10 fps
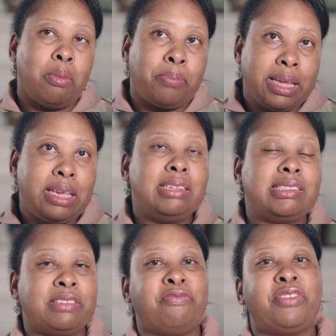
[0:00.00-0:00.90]

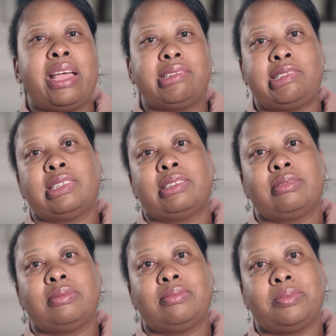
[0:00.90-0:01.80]
Please invest
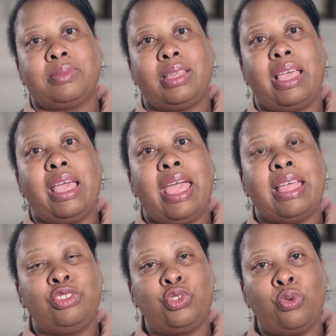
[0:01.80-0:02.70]

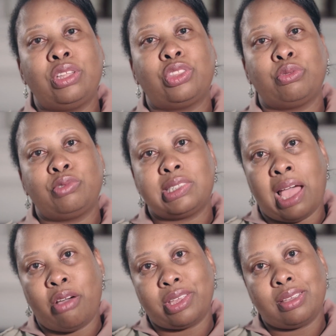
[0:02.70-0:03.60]
and do it through
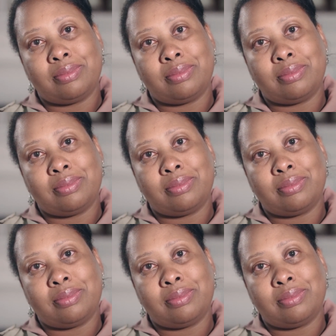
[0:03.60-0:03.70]
scouting.